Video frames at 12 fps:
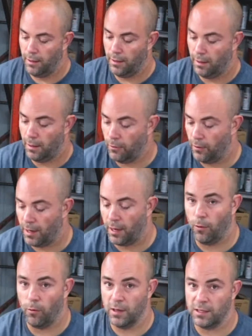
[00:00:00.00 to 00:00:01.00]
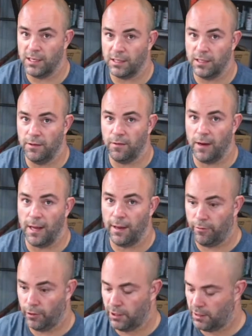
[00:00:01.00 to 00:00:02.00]
going to need hardware kit
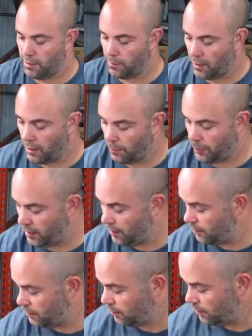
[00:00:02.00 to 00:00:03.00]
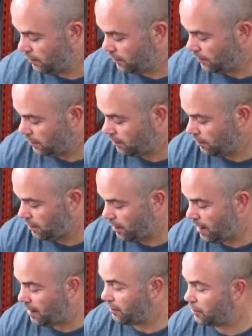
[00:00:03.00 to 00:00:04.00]
165, which is the bar pins,
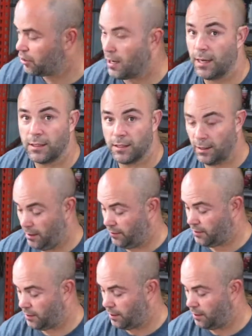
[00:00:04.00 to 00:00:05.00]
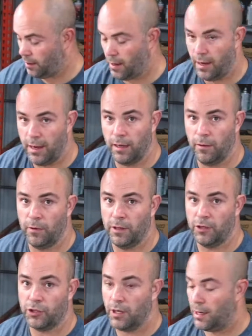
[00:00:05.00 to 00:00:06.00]
and the shock sleeves are in with
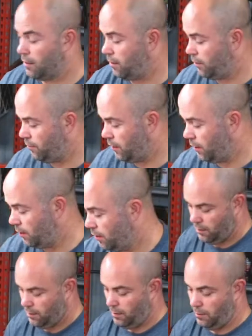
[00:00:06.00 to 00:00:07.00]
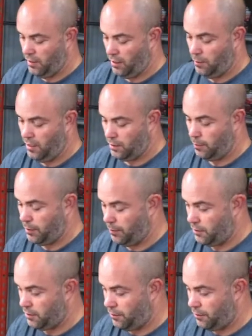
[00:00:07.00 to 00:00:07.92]
your shock hardware a little bit of multi-purpose